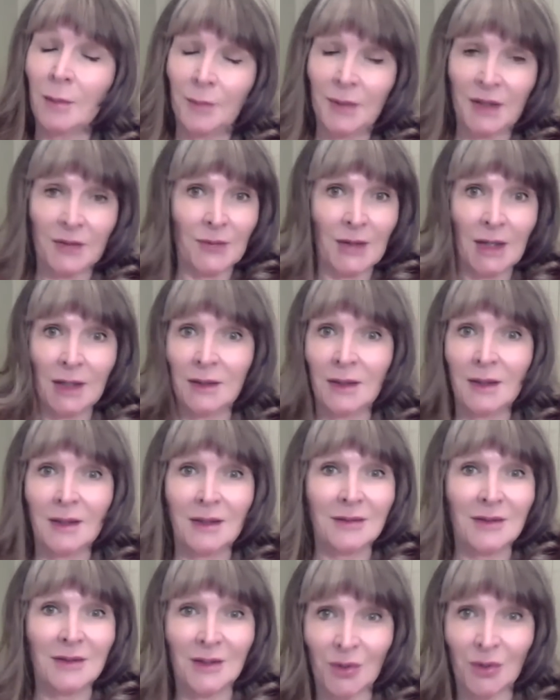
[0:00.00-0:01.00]
But
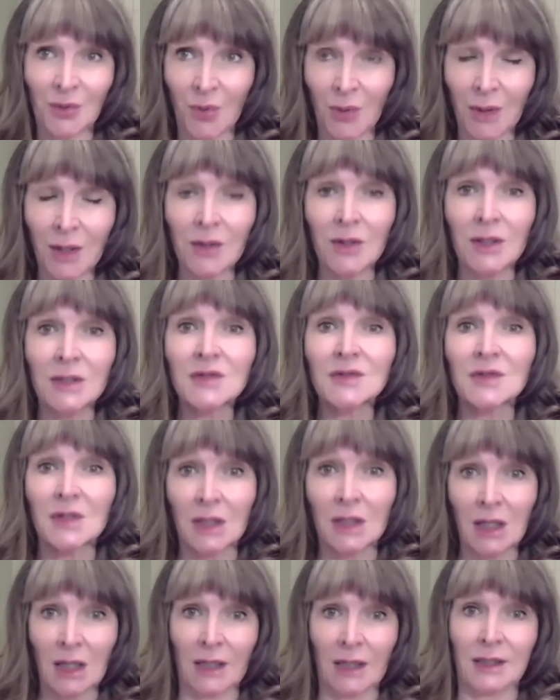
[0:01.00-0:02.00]
then the Aquarians
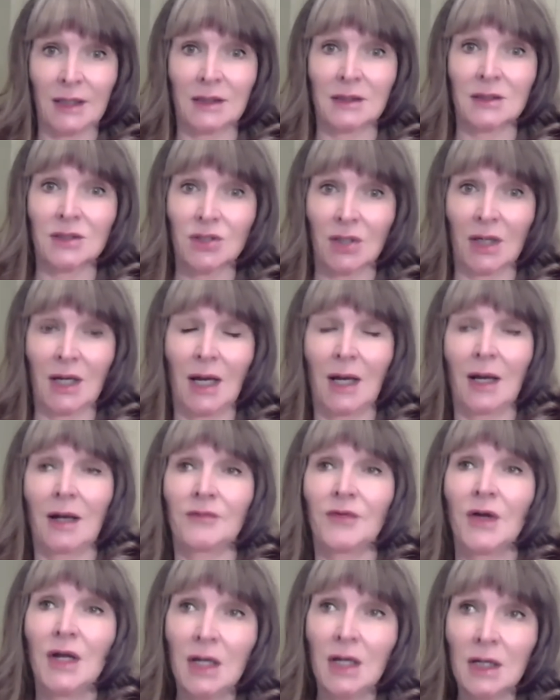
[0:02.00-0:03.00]
like to
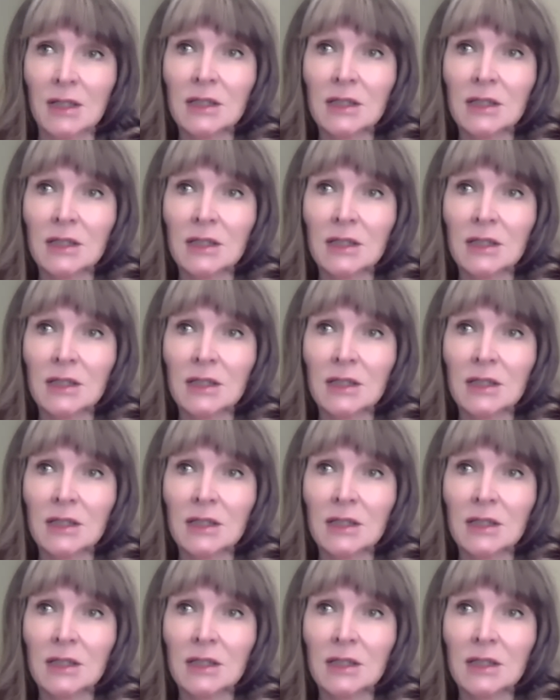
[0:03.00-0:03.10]
have